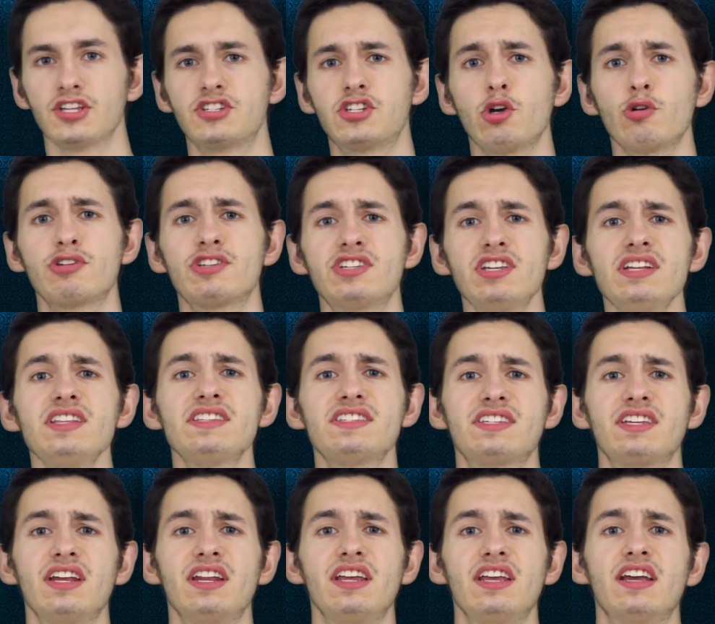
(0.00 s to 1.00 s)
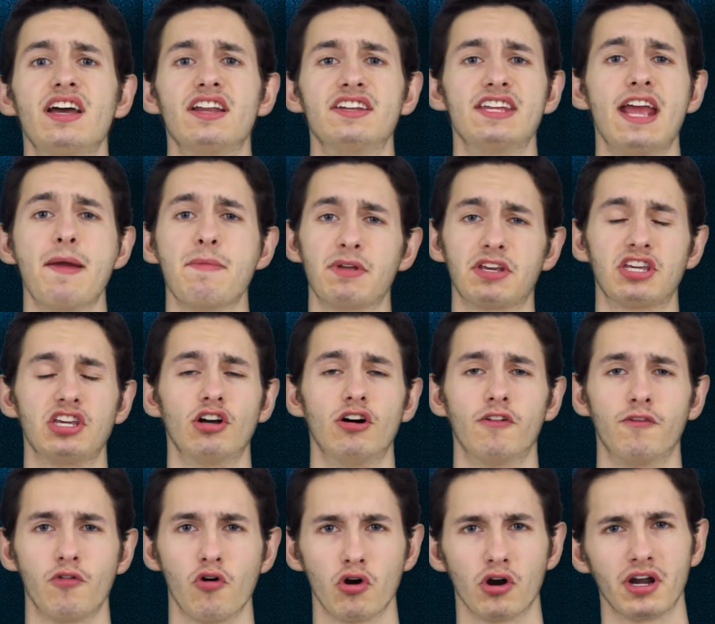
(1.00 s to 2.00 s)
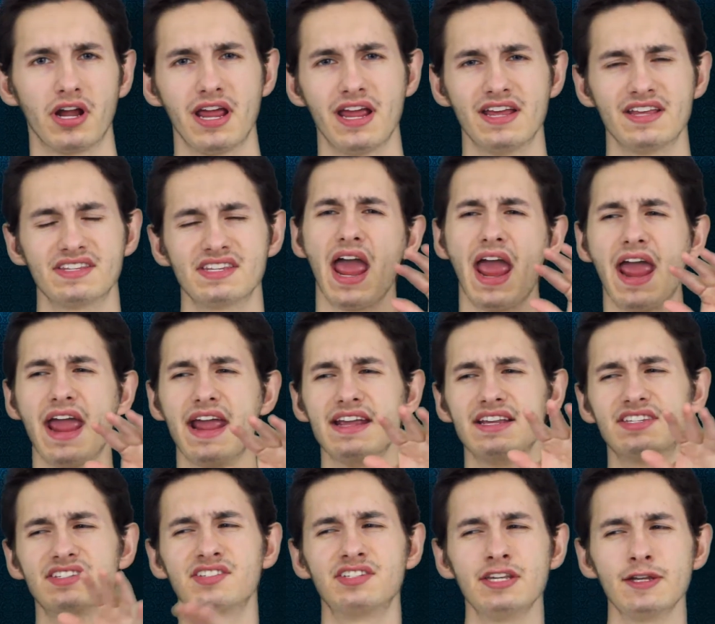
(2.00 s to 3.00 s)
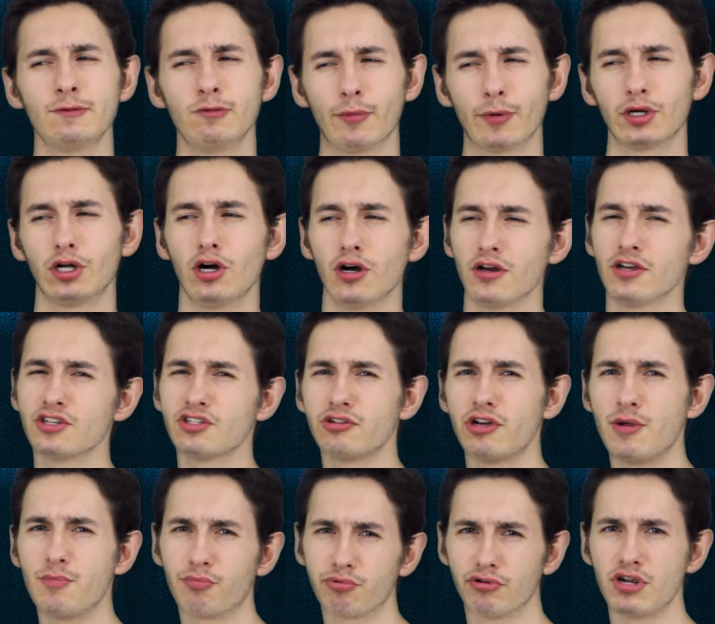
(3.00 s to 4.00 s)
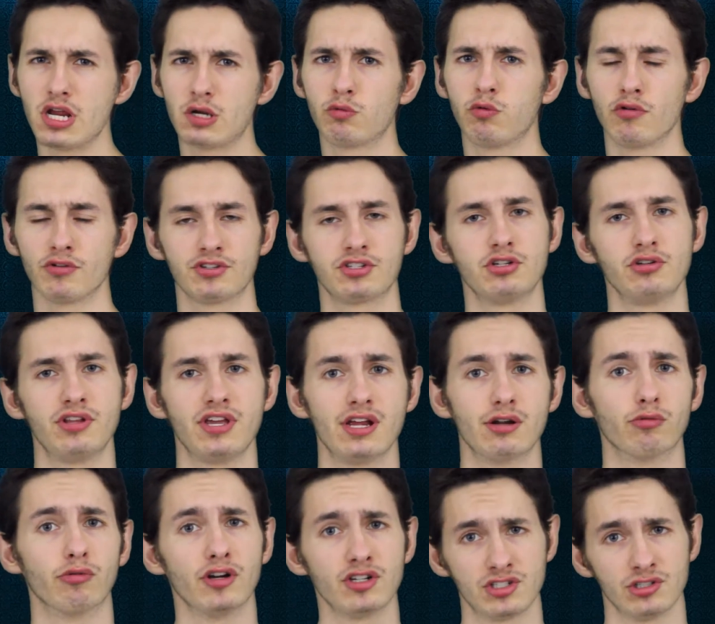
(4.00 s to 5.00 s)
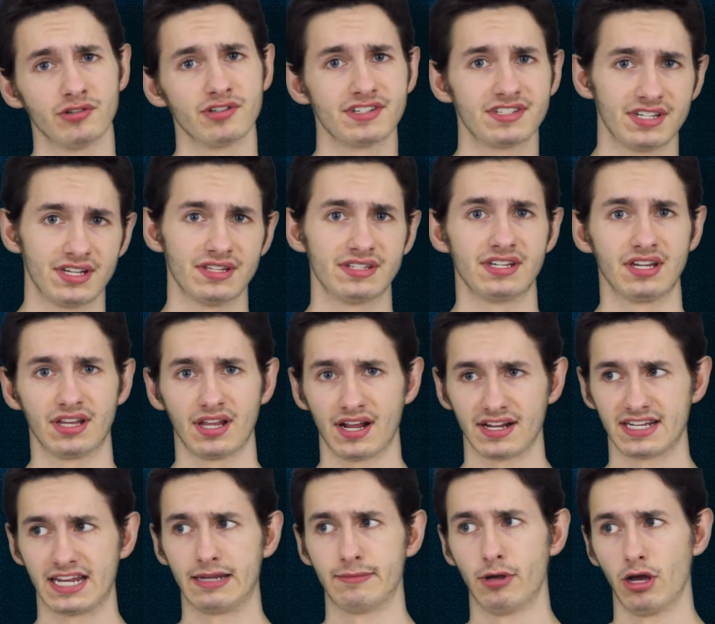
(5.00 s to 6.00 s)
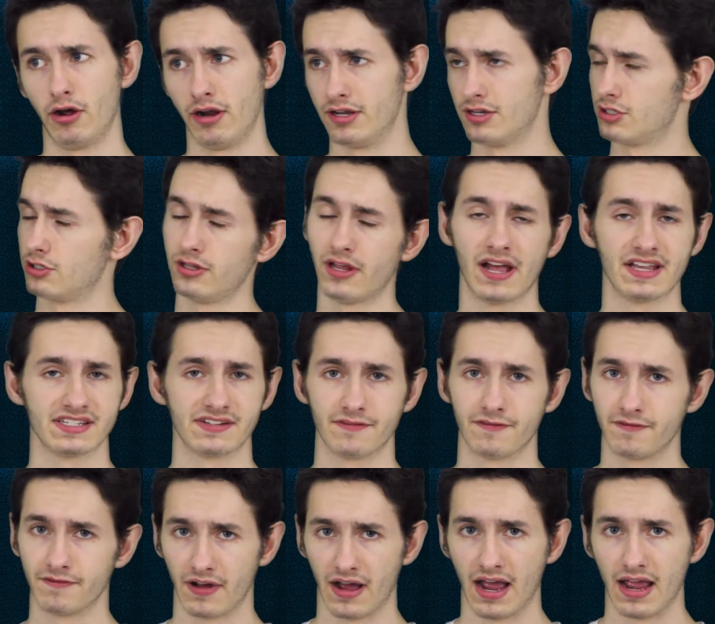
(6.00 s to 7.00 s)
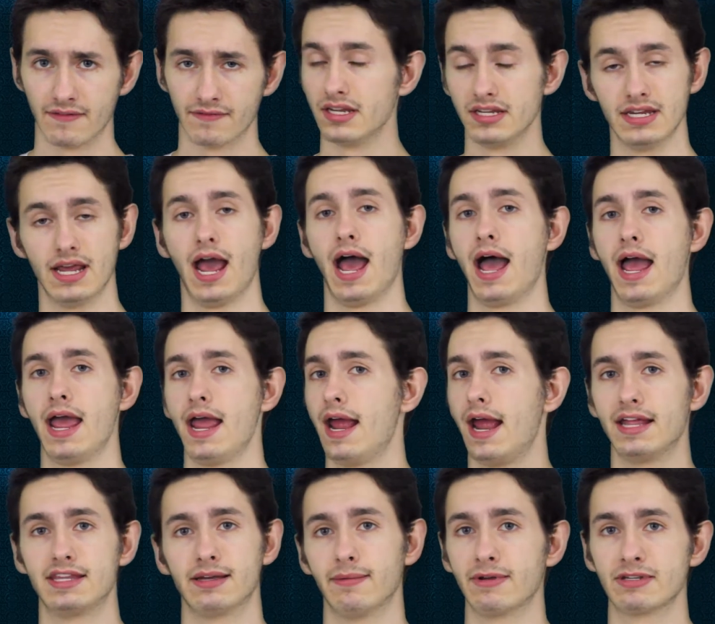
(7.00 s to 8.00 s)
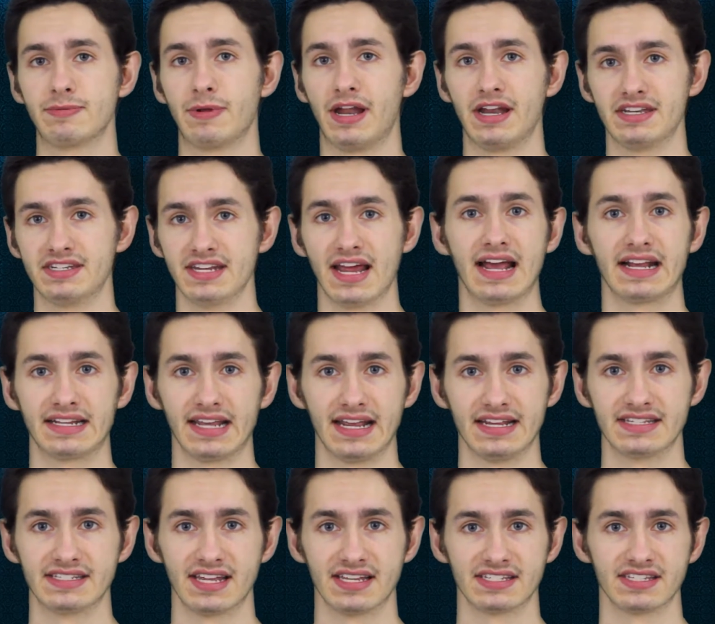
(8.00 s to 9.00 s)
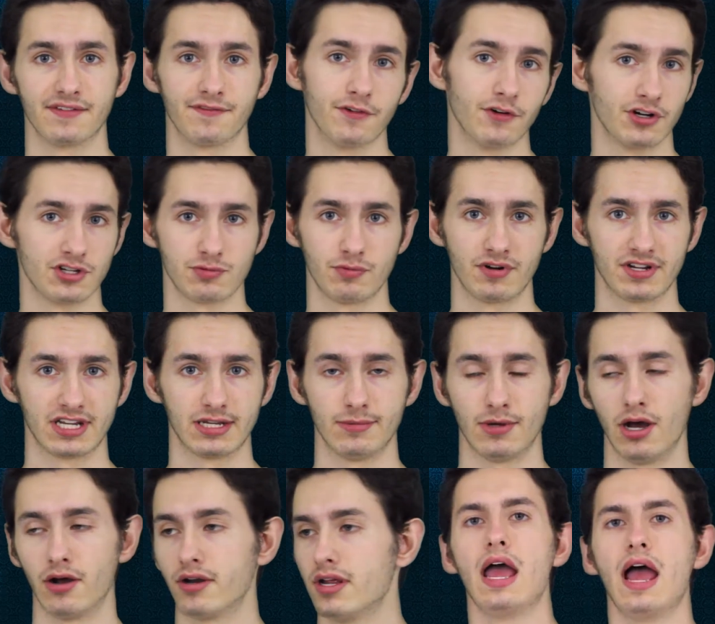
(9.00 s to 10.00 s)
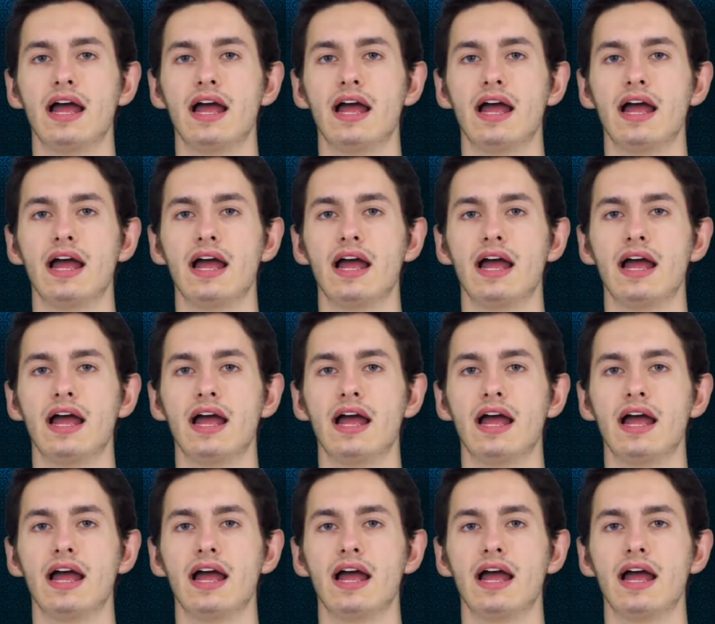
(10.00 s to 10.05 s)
So Sin City, A Dame to Kill For is a sequel but also a prequel to the original Sin City that came out in 2005. Yeah, it's almost been a decade since the first one came out.